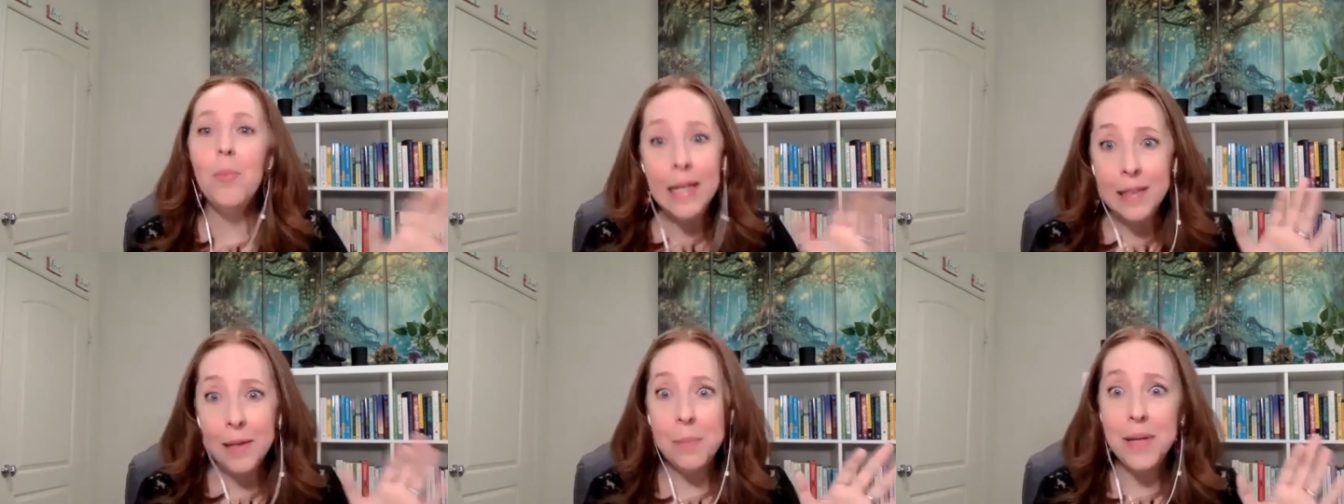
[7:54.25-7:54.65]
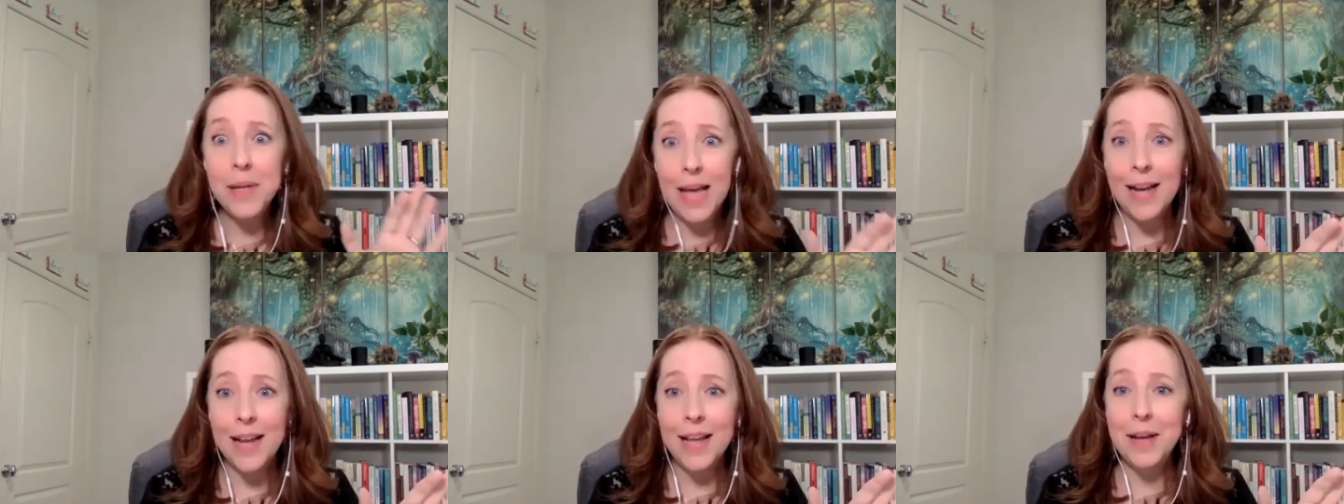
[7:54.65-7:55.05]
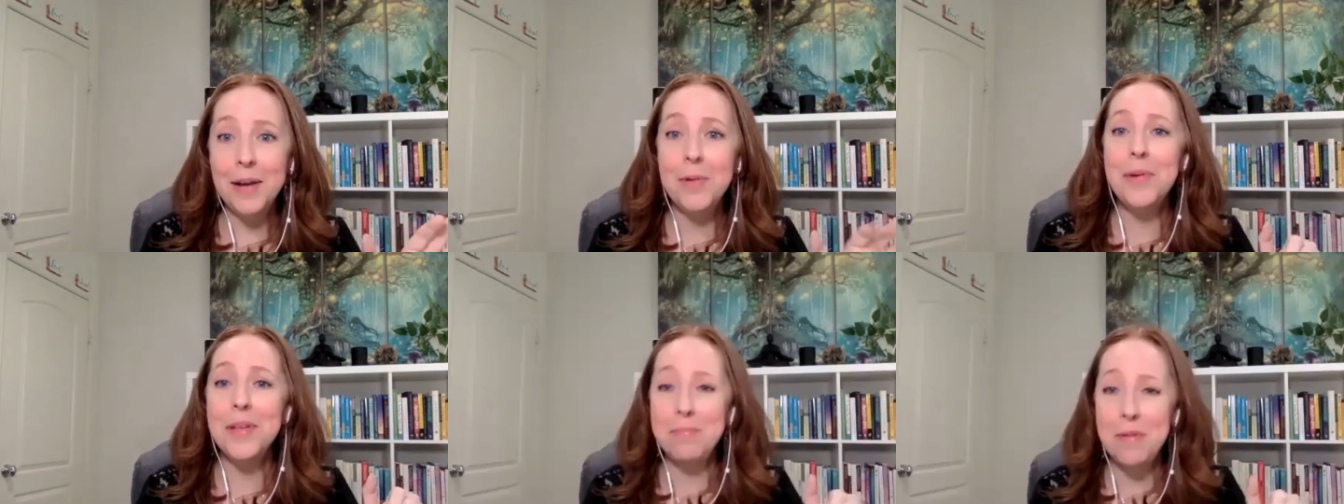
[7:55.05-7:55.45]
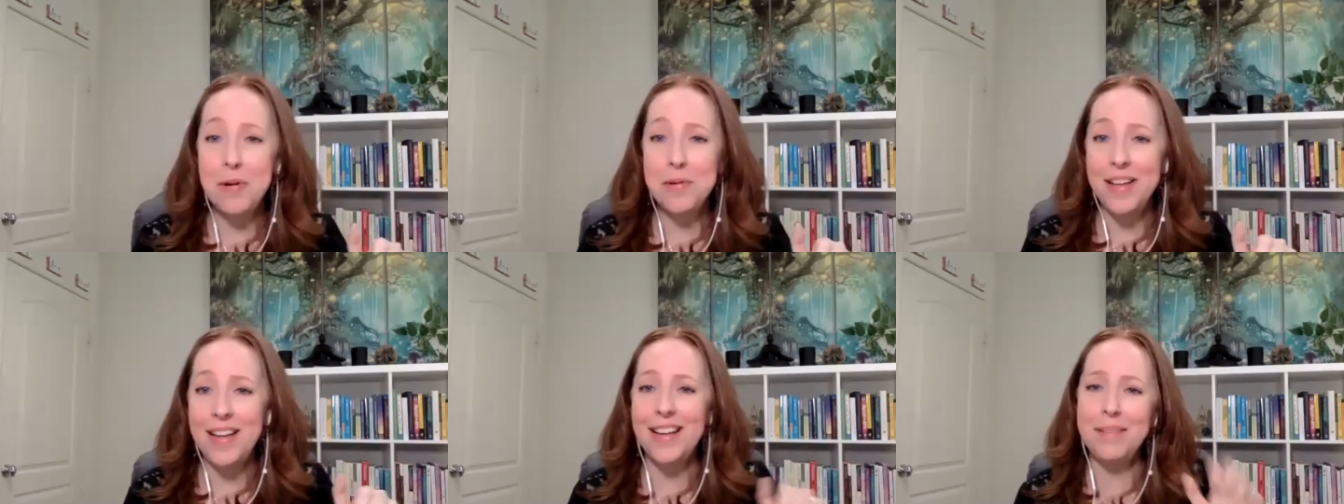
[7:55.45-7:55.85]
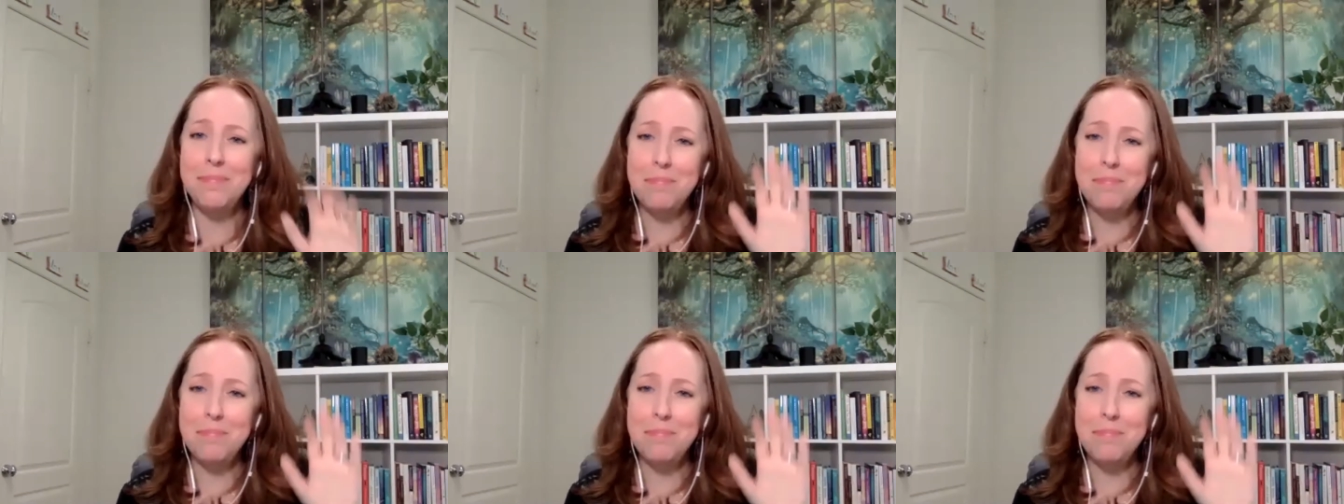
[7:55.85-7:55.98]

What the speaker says: in the beginning with Monique.